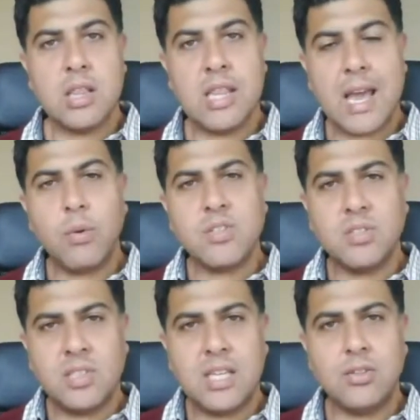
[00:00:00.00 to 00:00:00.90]
Now as
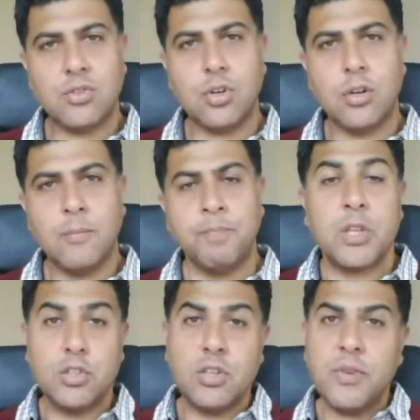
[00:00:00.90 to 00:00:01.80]
a teacher,
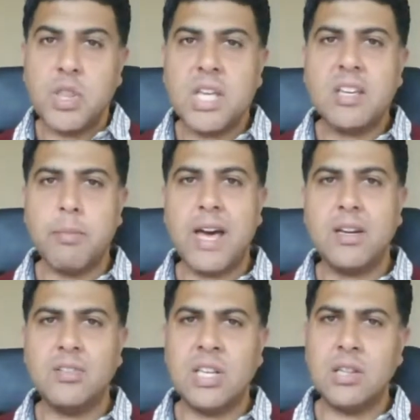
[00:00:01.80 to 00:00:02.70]
because if you think about
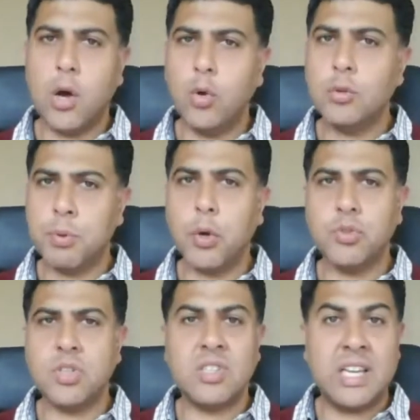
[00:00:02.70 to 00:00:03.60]
it, in the old
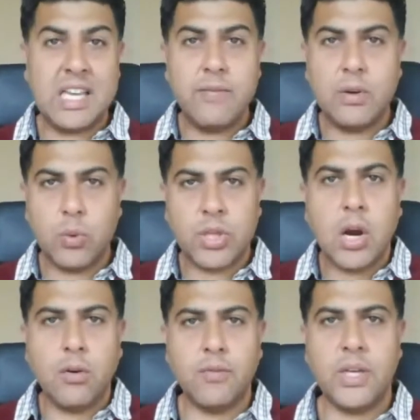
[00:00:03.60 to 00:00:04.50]
process, and even with
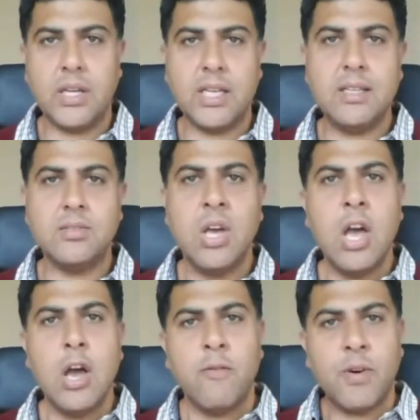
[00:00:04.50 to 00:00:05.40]
current VLEs,
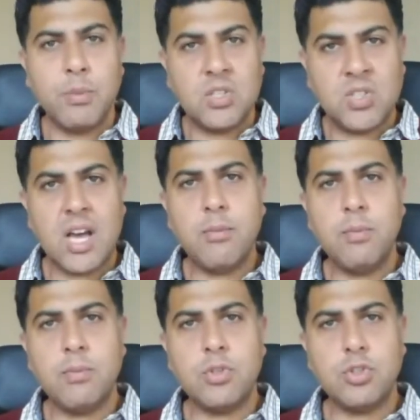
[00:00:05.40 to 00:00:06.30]
from the
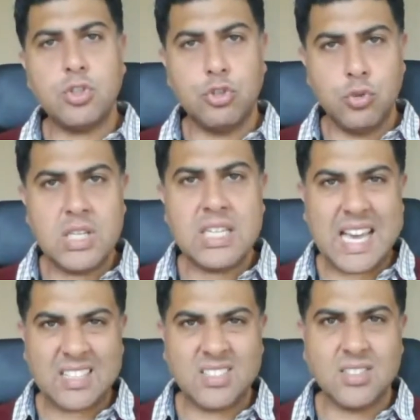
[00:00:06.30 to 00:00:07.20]
time the student
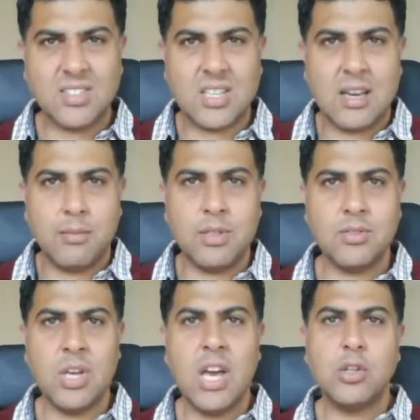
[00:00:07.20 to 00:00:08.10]
gets the
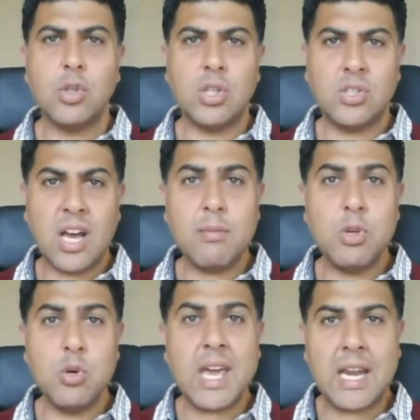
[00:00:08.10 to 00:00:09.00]
assignment to the time
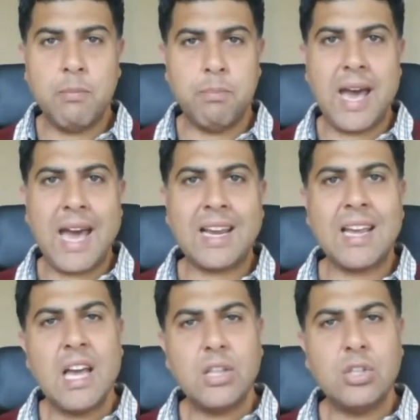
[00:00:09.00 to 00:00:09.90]
you get it
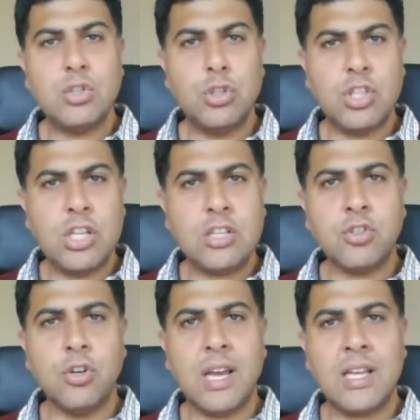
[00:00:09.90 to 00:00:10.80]
back, the
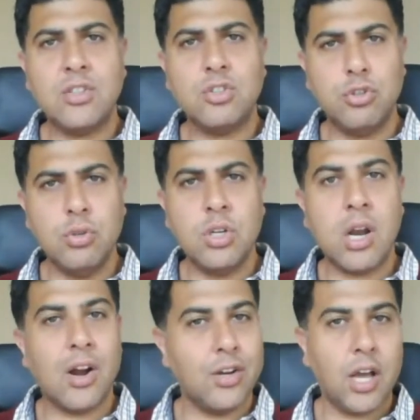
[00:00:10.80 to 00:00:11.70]
teacher and the student
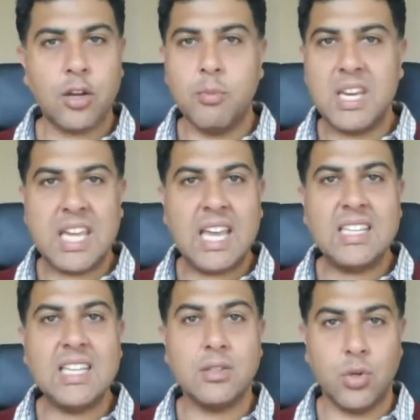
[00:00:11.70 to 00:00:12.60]
are not
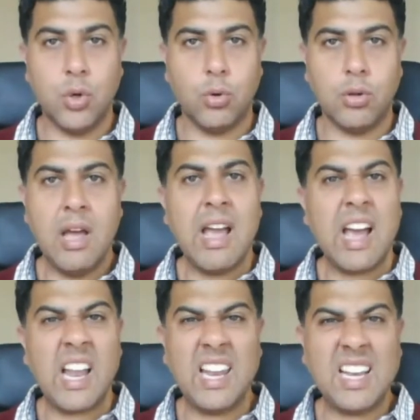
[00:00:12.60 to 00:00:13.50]
communicating at all
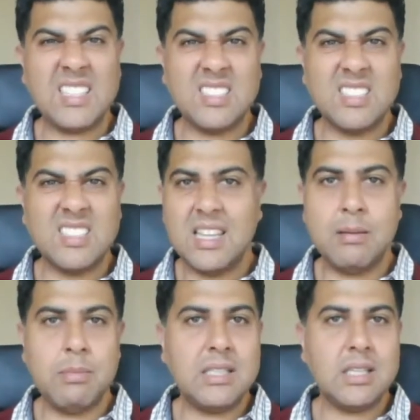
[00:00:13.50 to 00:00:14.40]
unless
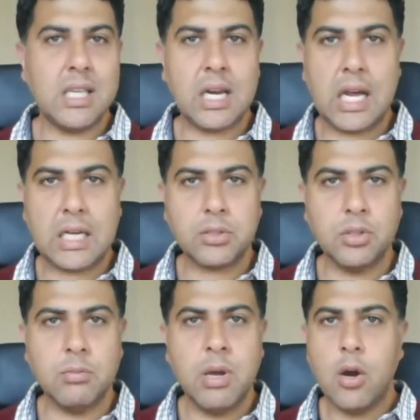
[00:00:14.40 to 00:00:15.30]
they meet in the
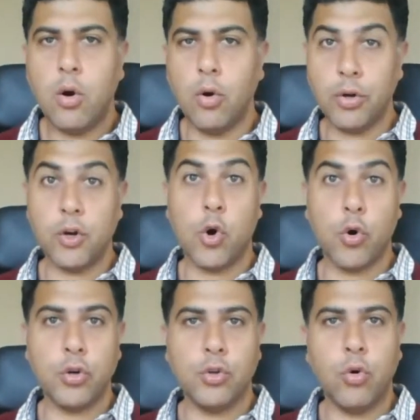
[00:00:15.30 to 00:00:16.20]
classroom or in the
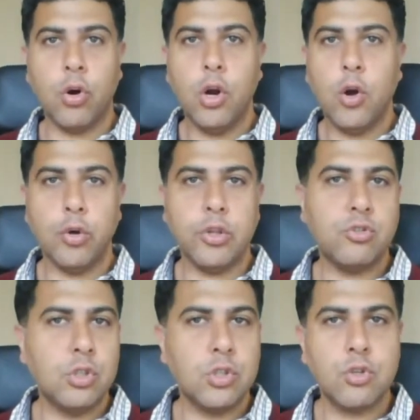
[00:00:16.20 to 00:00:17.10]
corridor or the
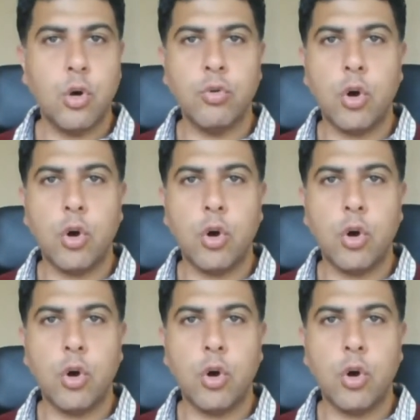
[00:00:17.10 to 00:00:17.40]
students go